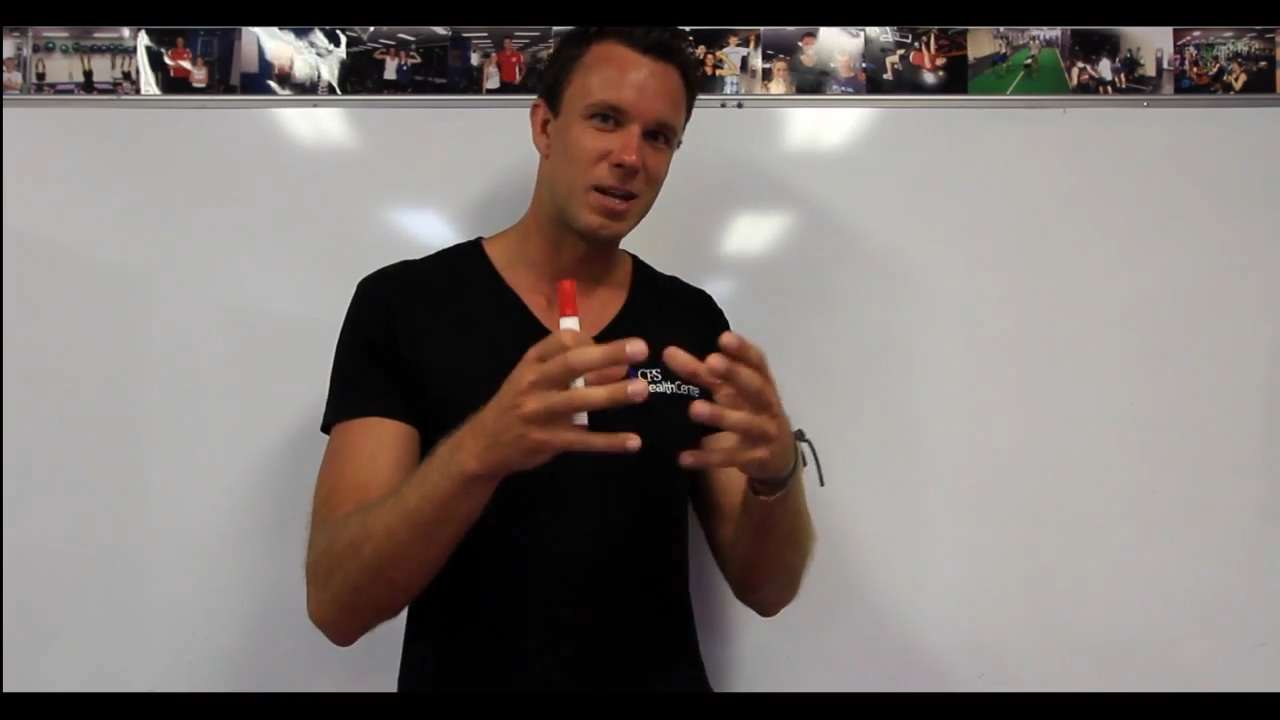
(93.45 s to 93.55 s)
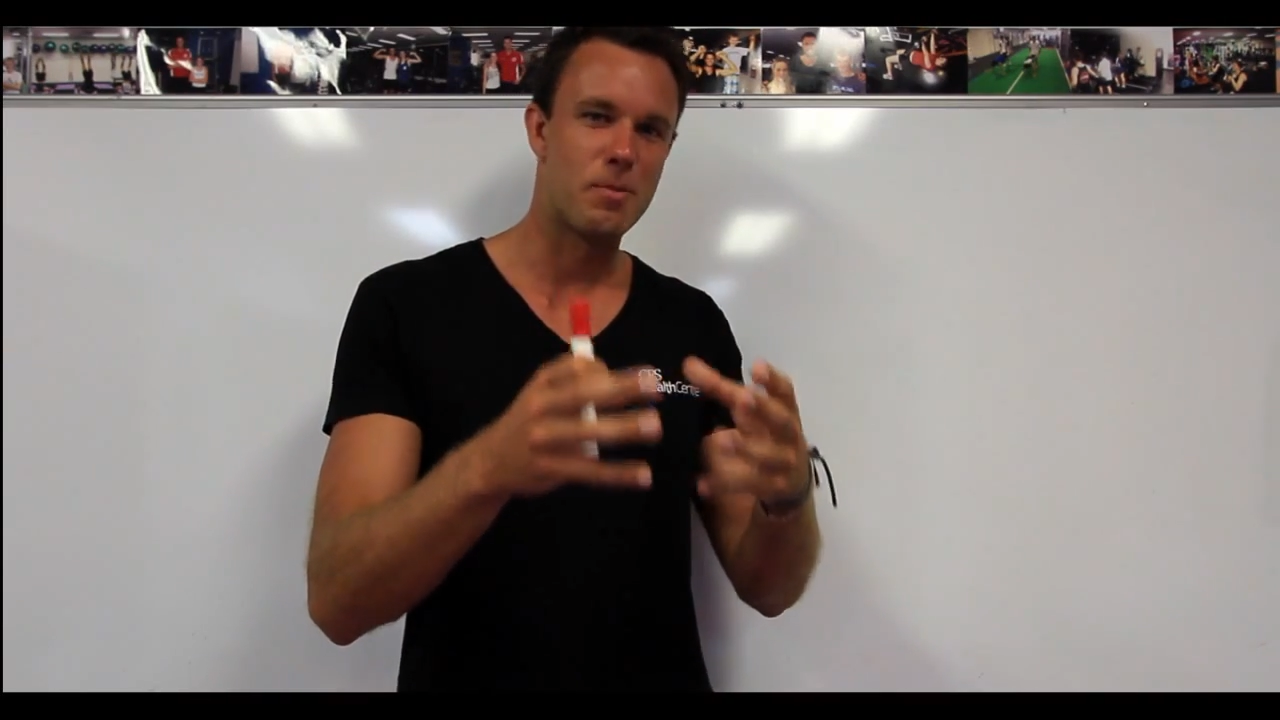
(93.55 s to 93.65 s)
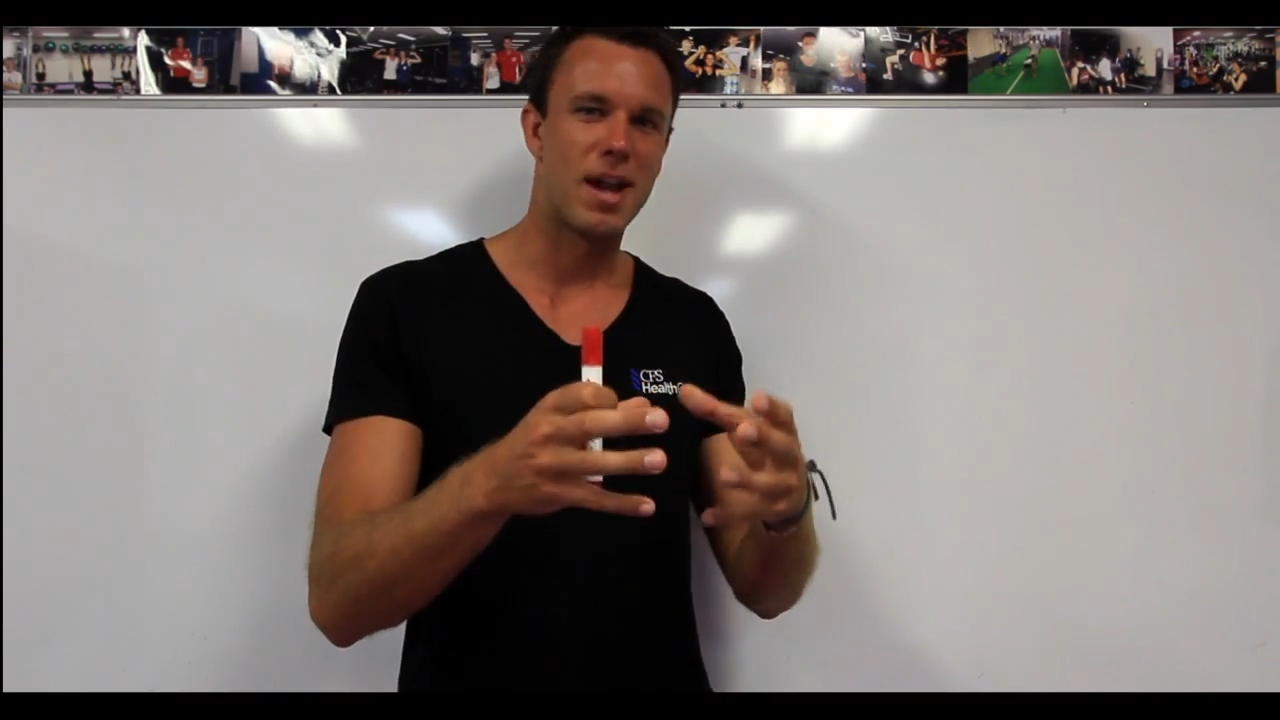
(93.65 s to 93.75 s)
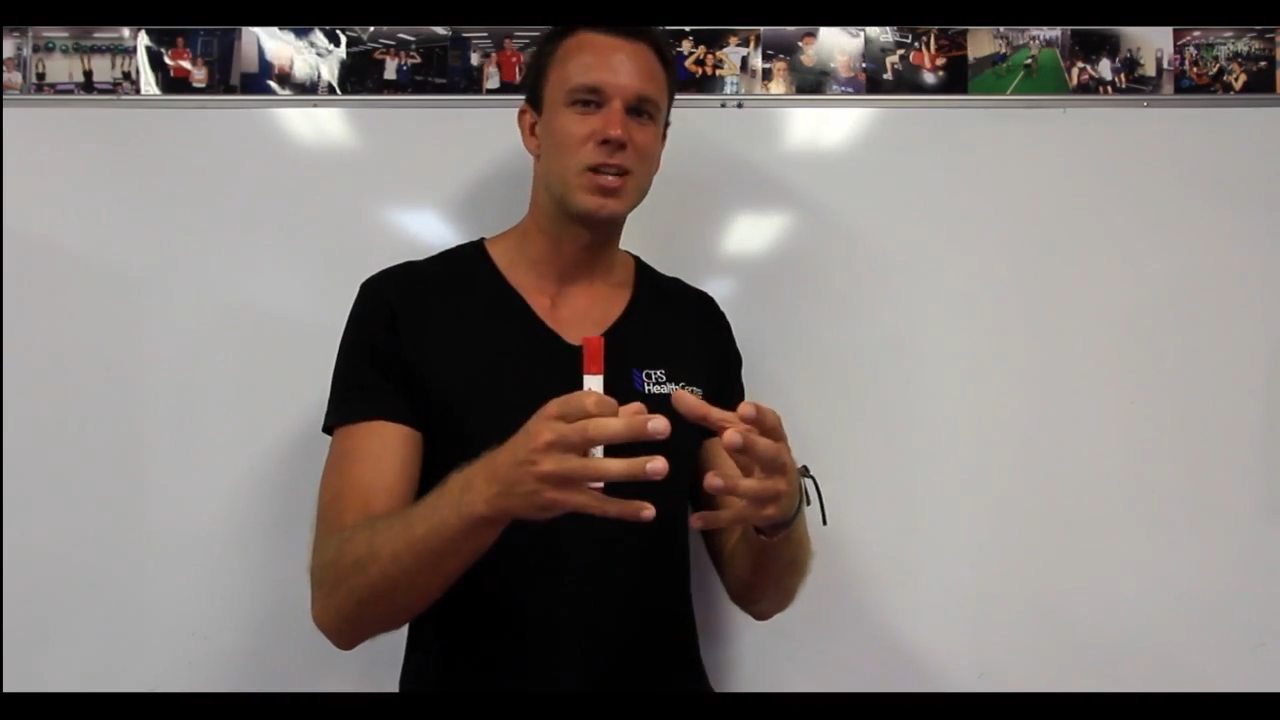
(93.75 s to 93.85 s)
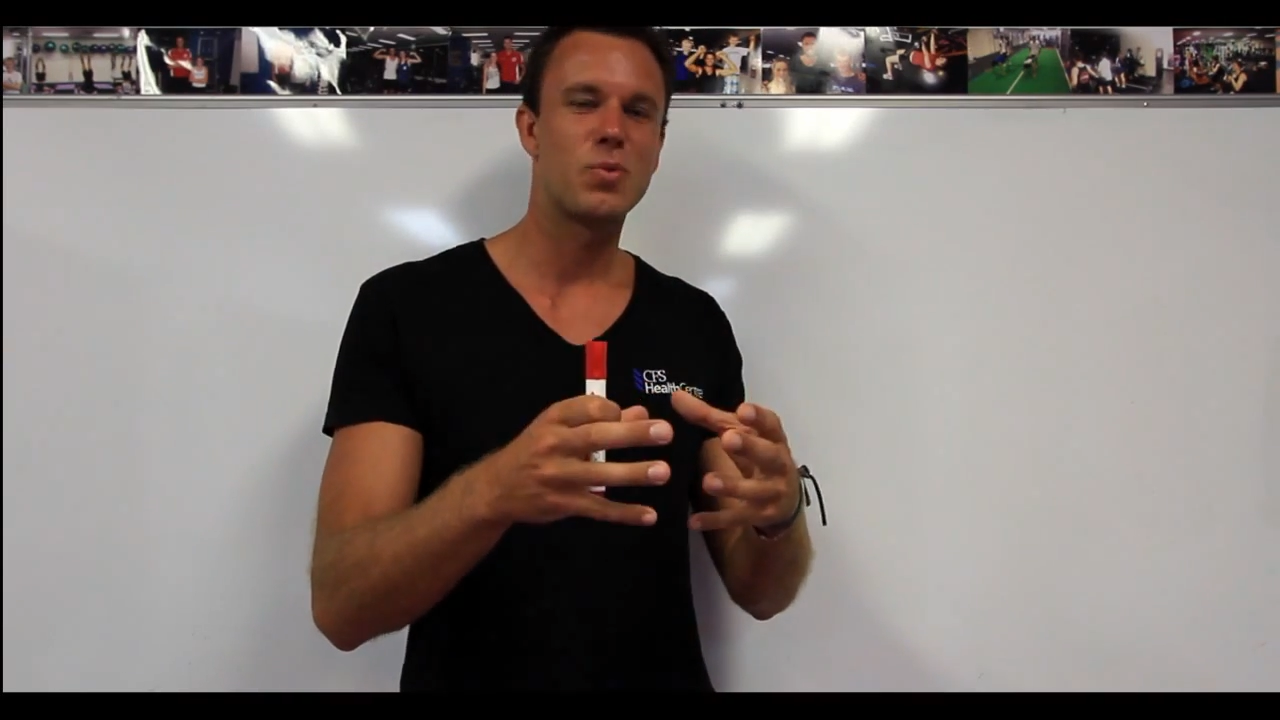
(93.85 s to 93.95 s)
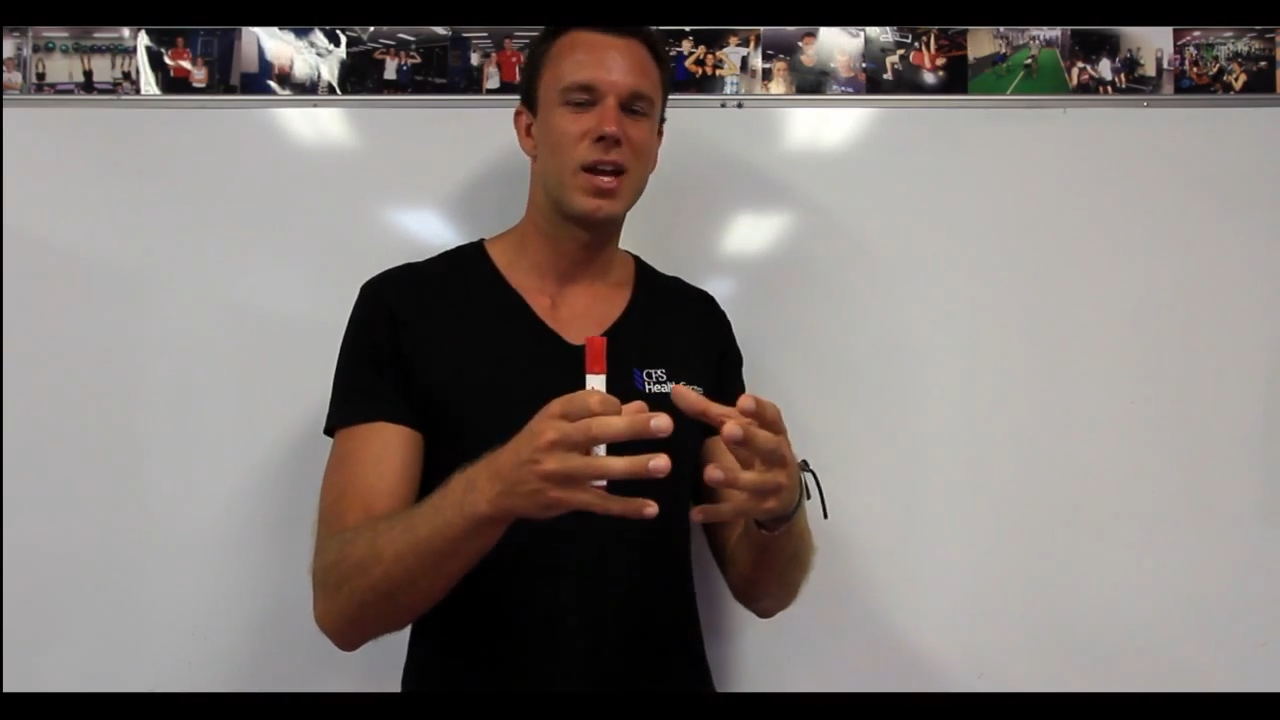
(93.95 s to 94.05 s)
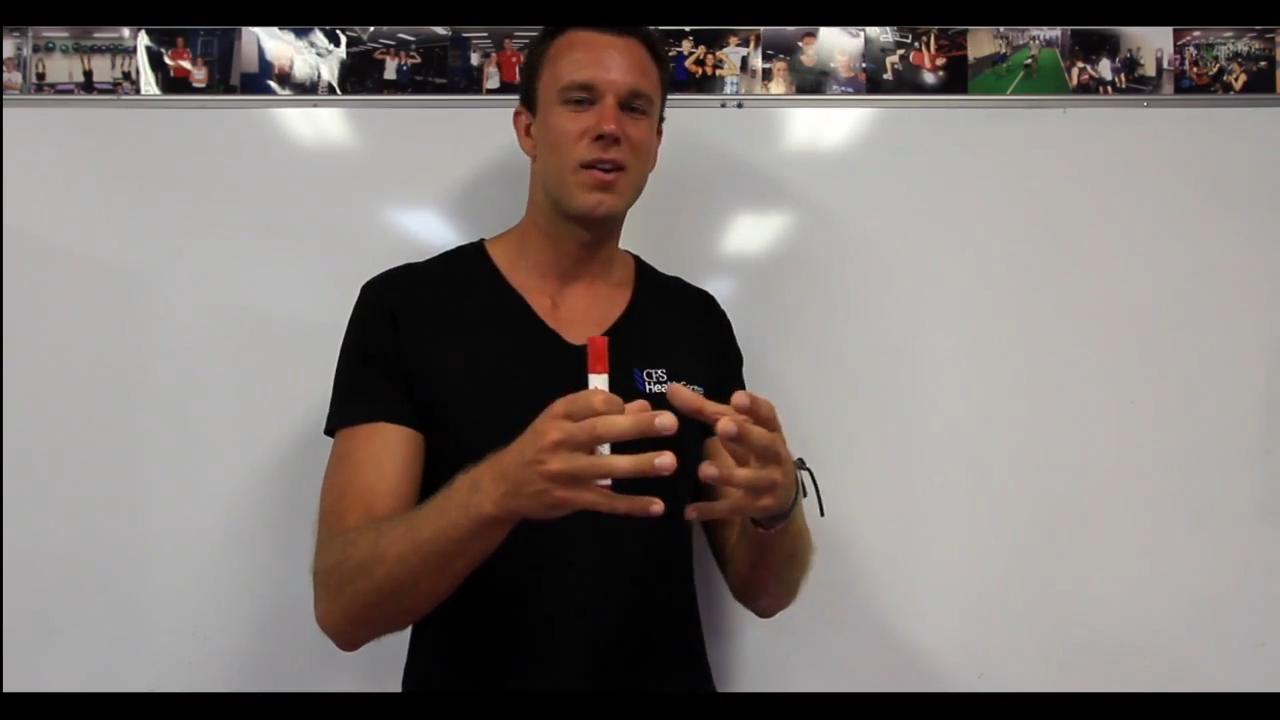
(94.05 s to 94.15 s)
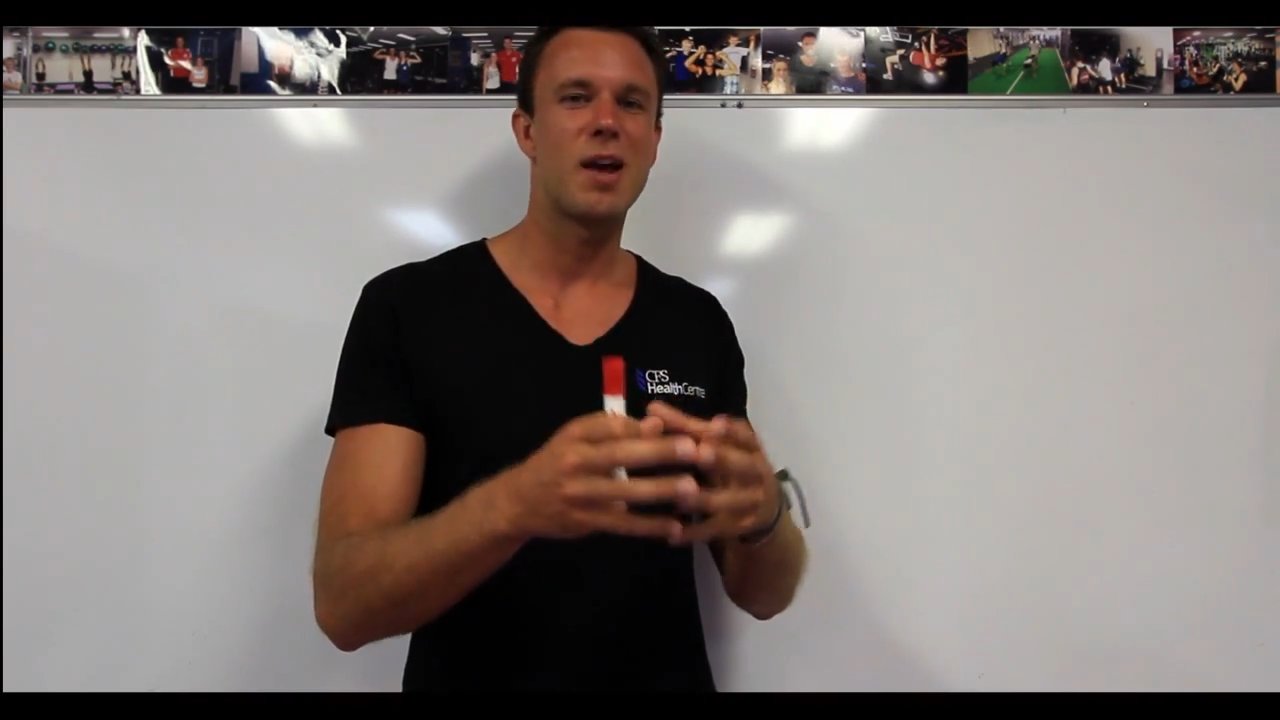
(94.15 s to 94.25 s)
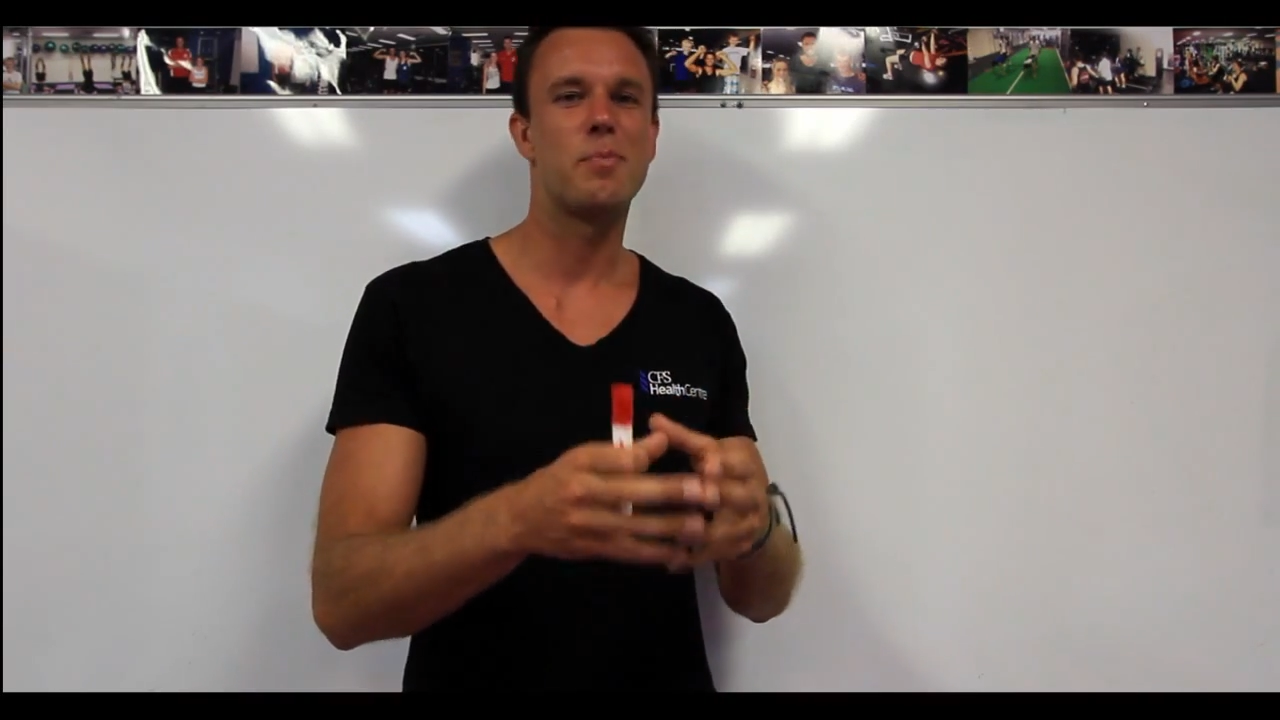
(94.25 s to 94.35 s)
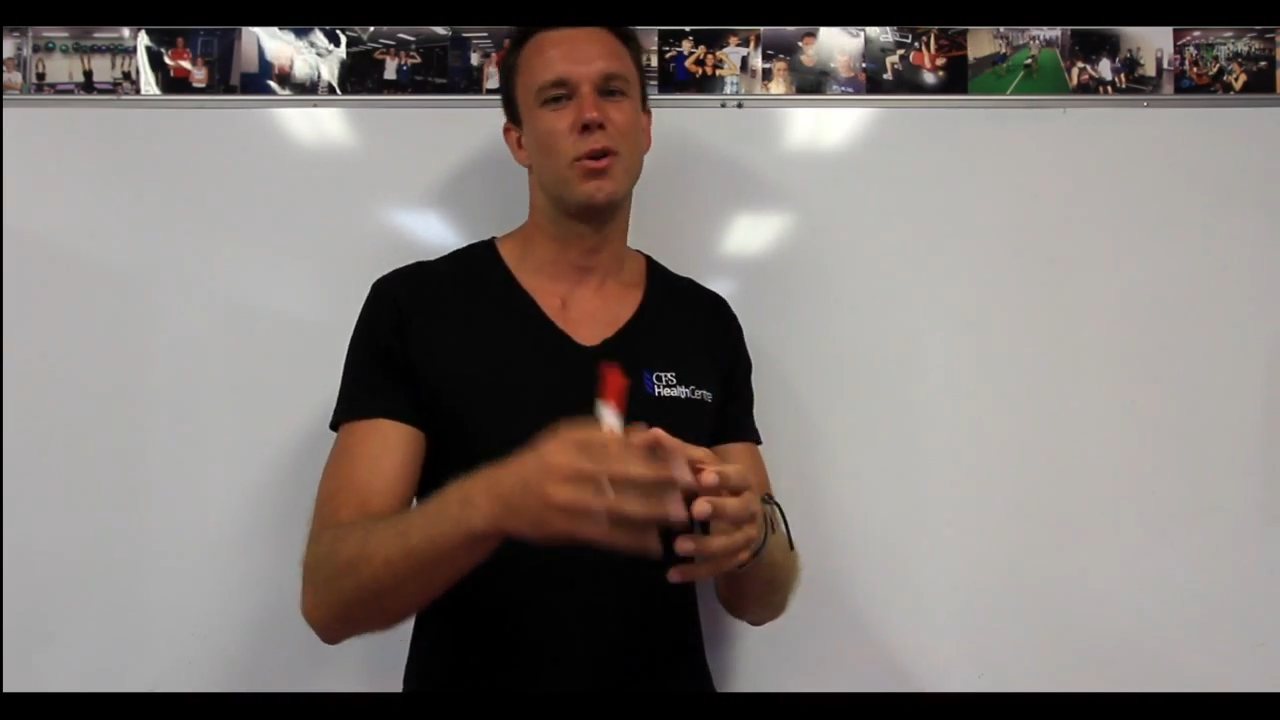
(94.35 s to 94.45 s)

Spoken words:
and manage where you're at,